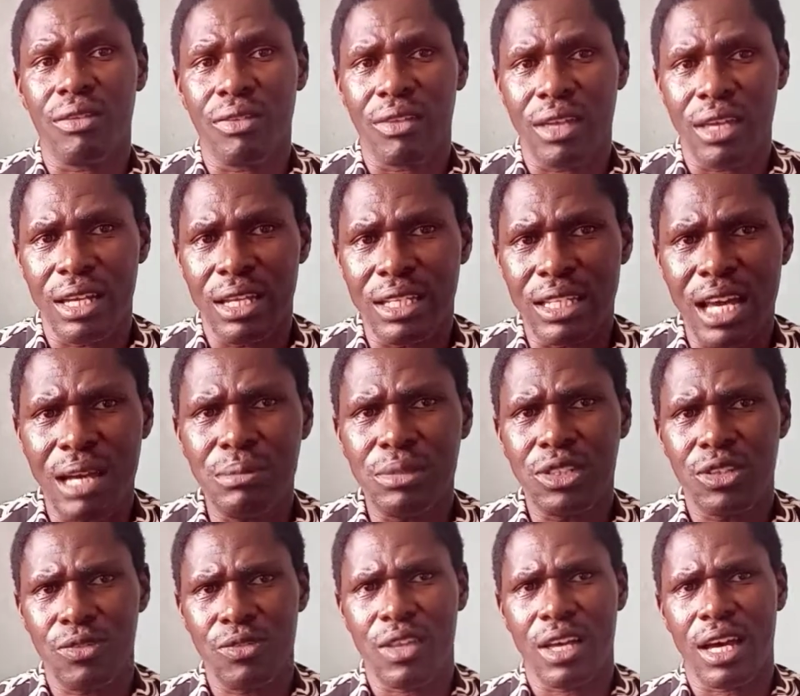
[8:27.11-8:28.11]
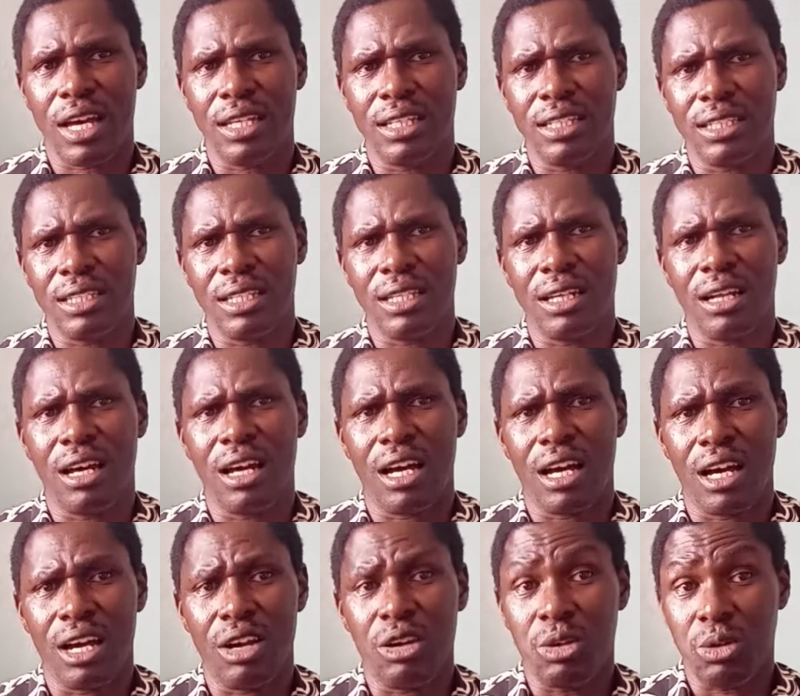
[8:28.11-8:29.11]
in terms of that,
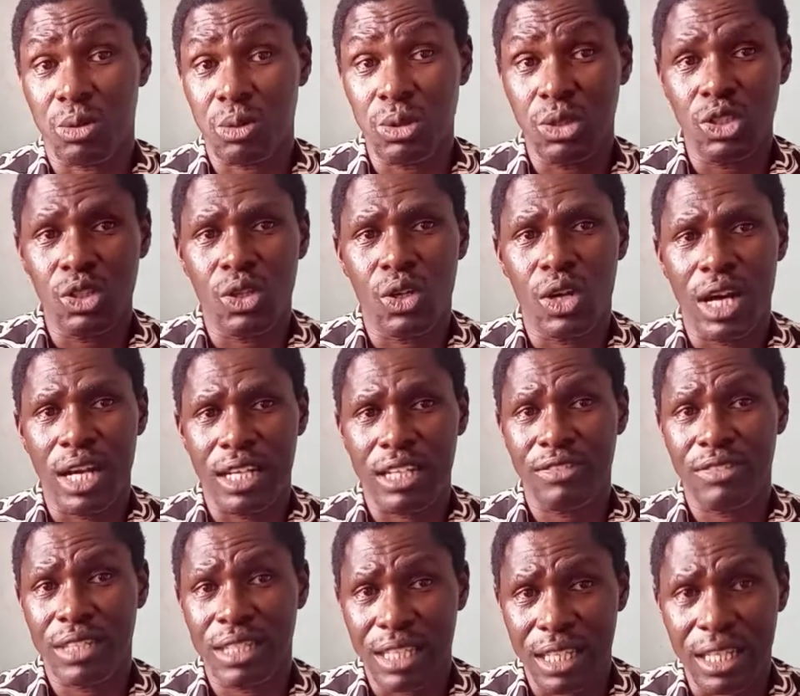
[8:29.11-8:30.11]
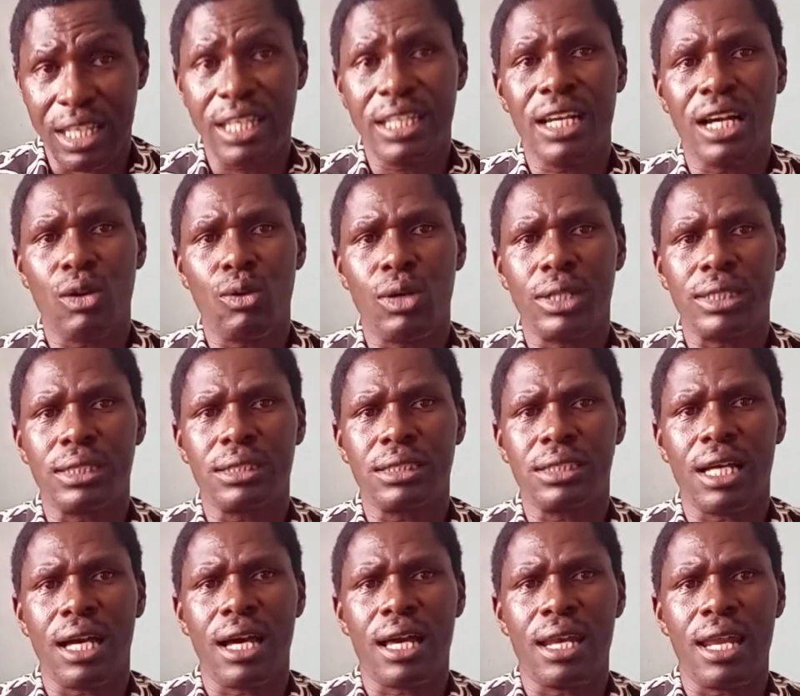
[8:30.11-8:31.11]
Ruto and even the Kenya
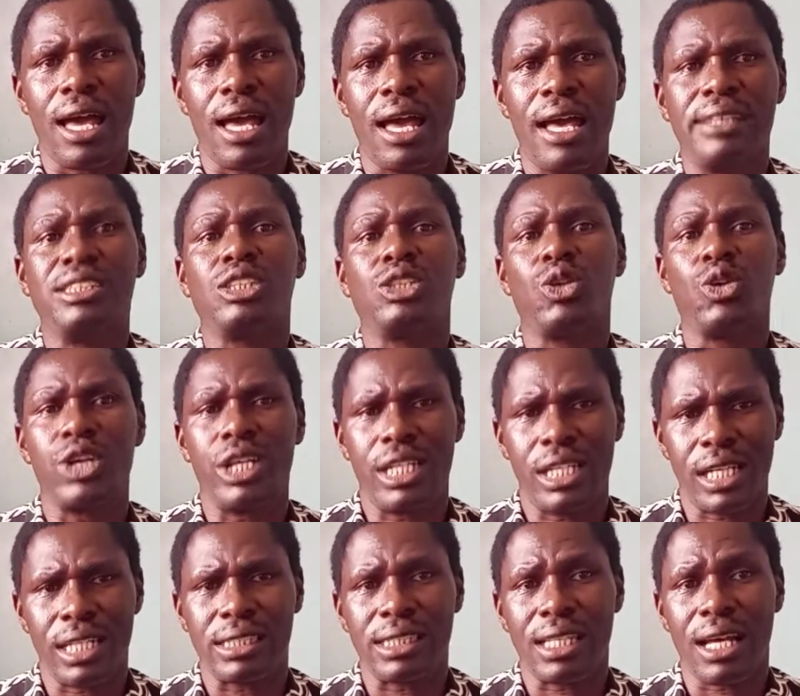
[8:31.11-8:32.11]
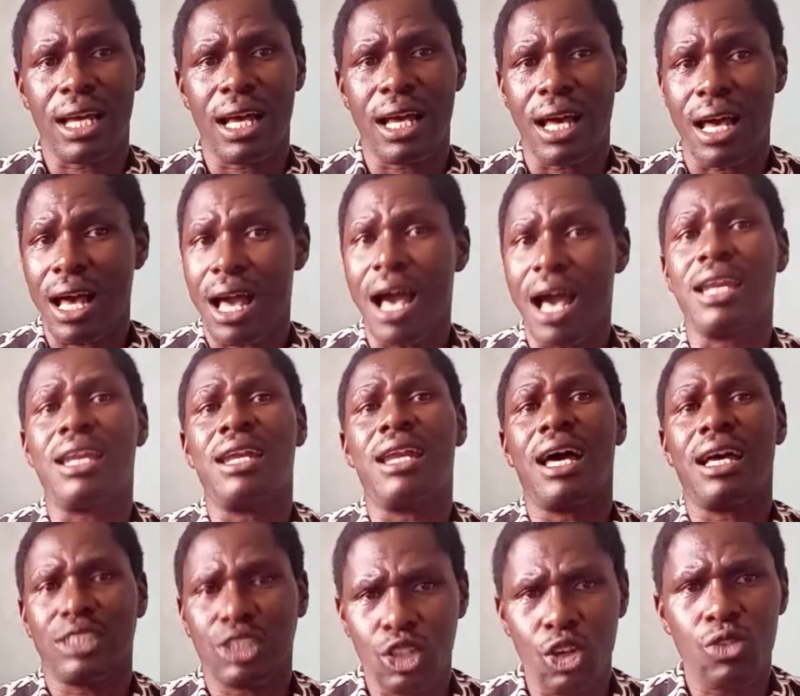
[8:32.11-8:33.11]
Kwanza Alliance saw it as a
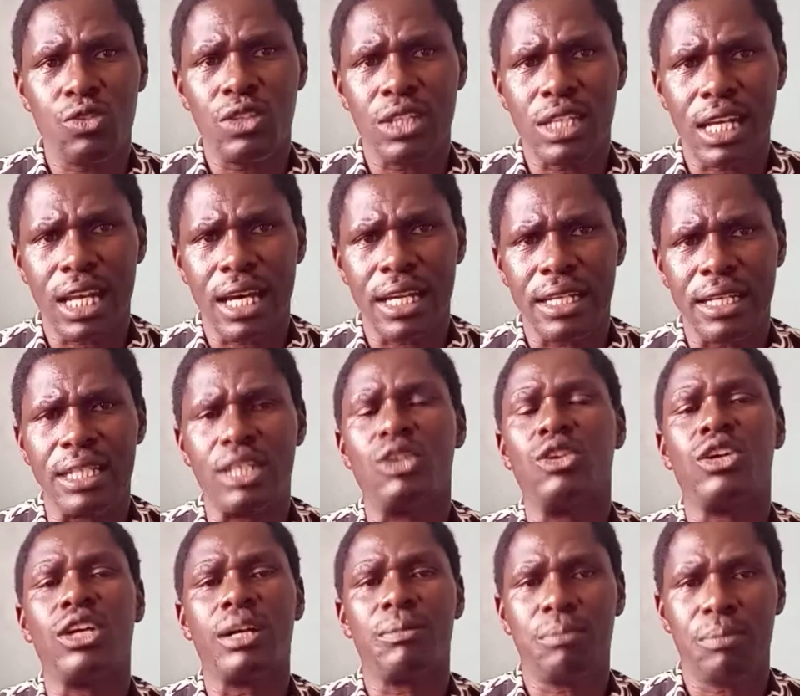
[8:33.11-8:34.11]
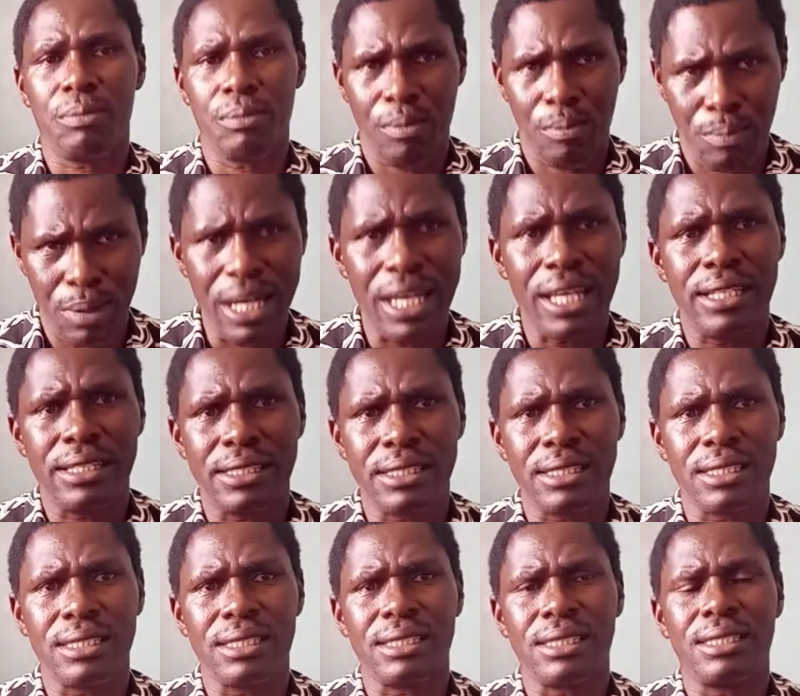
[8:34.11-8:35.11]
soft landing, or a
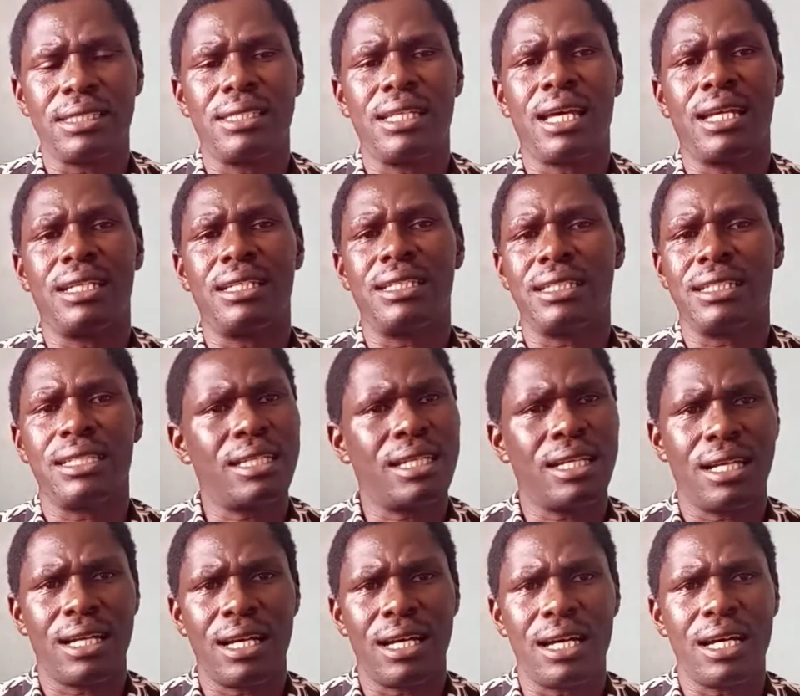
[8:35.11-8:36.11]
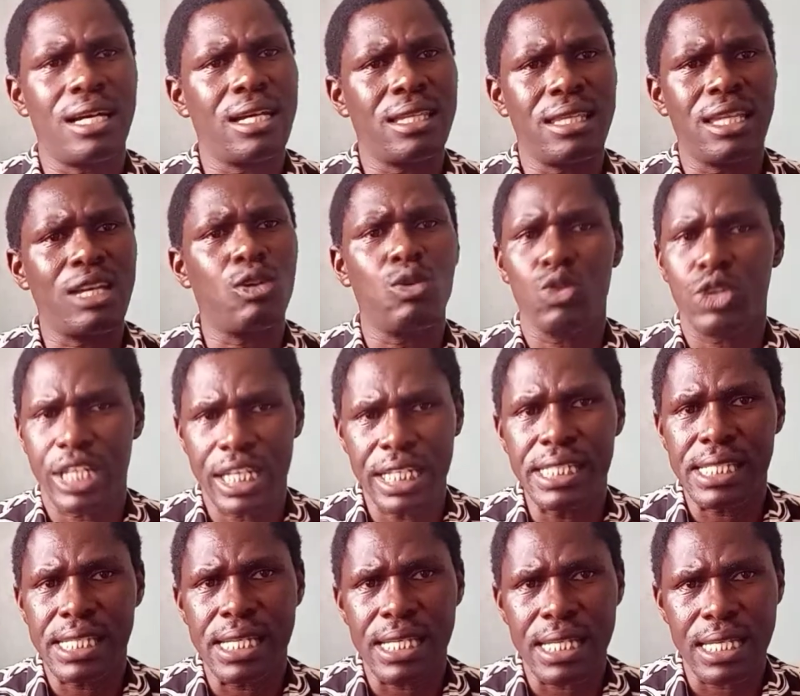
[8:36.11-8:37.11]
place that they would
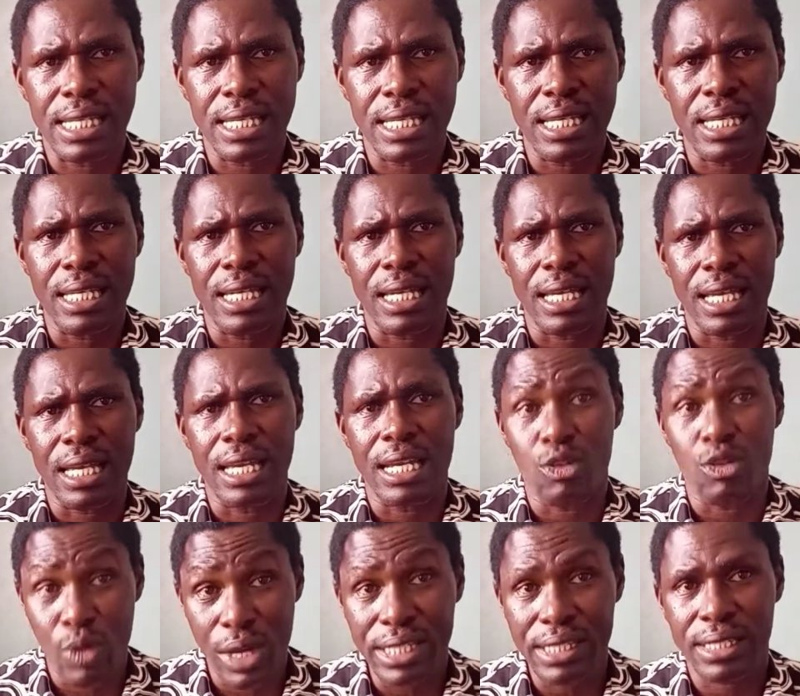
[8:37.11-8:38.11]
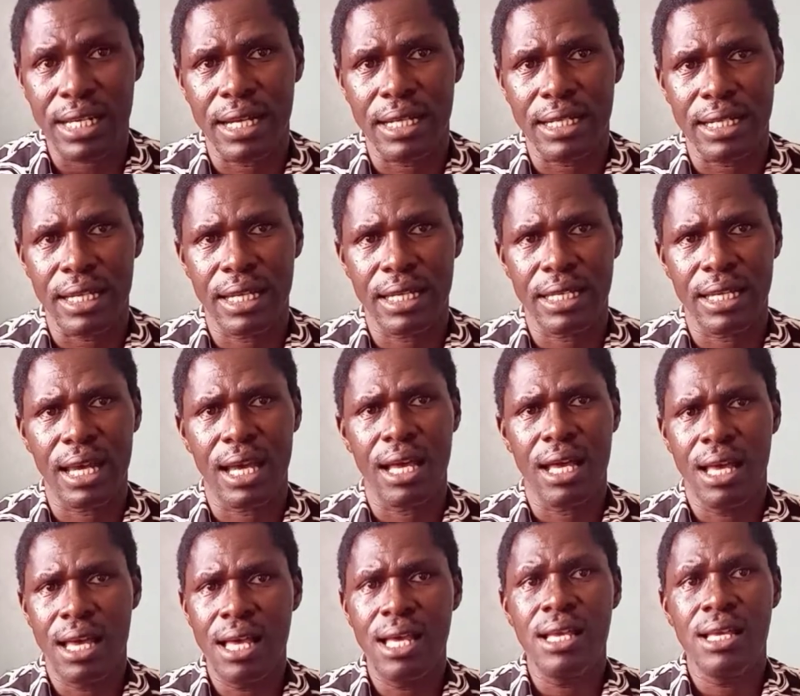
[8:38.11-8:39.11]
easily, in Western Kenya,
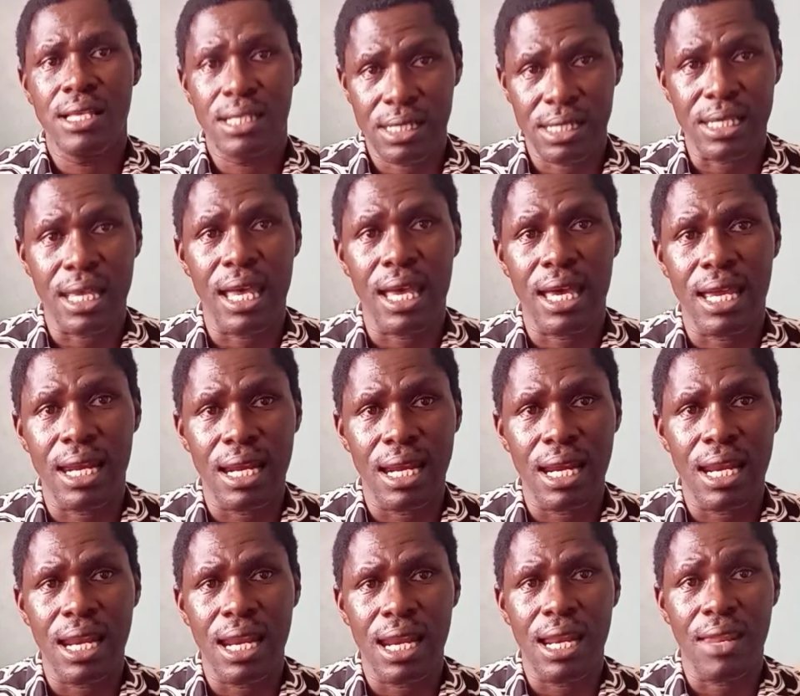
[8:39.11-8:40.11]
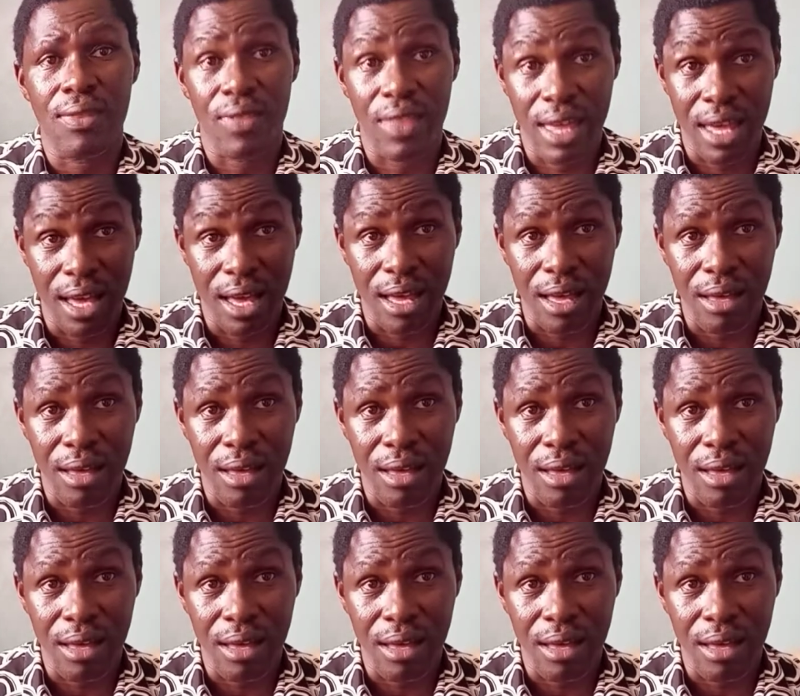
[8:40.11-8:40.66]
sell their